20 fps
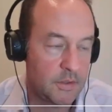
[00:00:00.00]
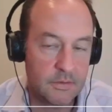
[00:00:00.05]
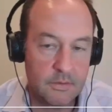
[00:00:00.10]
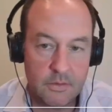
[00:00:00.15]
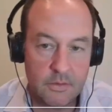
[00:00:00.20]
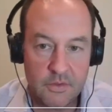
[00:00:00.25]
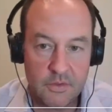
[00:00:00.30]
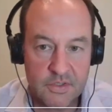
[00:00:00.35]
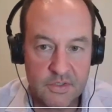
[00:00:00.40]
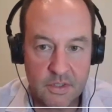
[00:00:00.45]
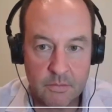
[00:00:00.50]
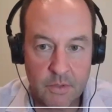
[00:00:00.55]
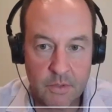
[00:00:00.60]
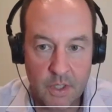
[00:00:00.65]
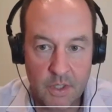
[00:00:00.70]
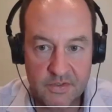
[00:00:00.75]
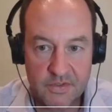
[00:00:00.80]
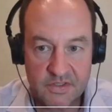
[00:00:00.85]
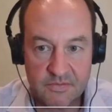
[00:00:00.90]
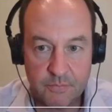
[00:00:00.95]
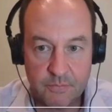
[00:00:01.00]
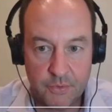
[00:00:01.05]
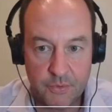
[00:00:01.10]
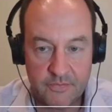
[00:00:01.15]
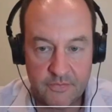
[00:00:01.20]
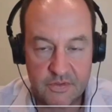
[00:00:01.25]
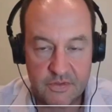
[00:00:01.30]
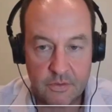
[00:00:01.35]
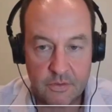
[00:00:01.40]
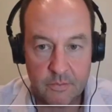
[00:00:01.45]
on your subconscious
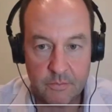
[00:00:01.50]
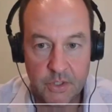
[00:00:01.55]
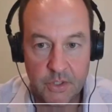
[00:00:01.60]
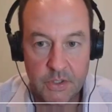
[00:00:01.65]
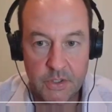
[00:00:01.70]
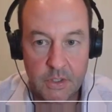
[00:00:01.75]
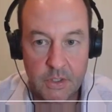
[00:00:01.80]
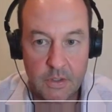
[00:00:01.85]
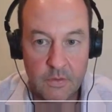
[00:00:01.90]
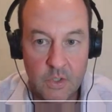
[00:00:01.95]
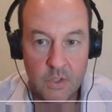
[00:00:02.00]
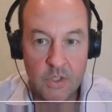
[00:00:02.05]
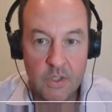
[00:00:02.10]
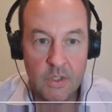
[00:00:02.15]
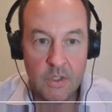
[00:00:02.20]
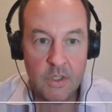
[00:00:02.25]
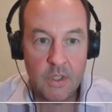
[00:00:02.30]
beliefs around money.